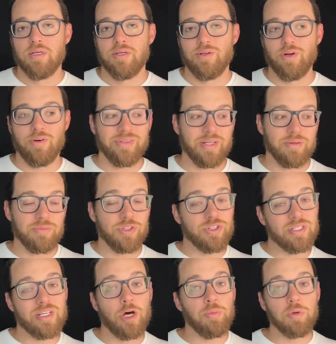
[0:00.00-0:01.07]
And oftentimes they're
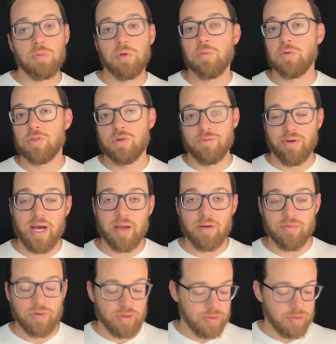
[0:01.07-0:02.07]
just helping people survive.